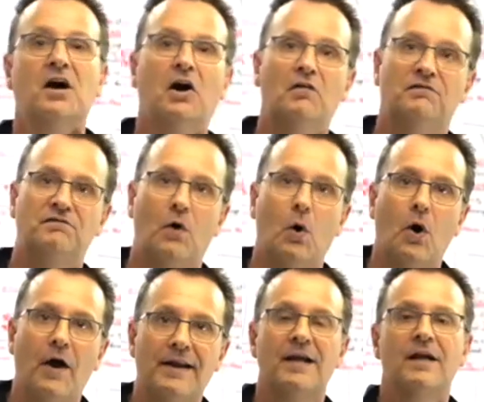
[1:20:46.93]

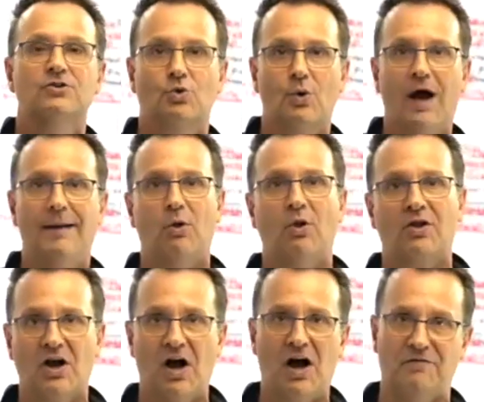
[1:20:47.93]
avoid tribal
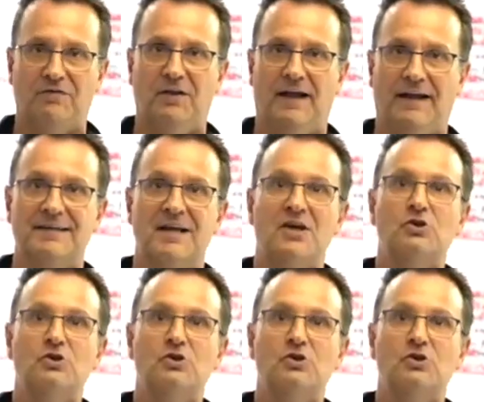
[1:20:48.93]
conflict.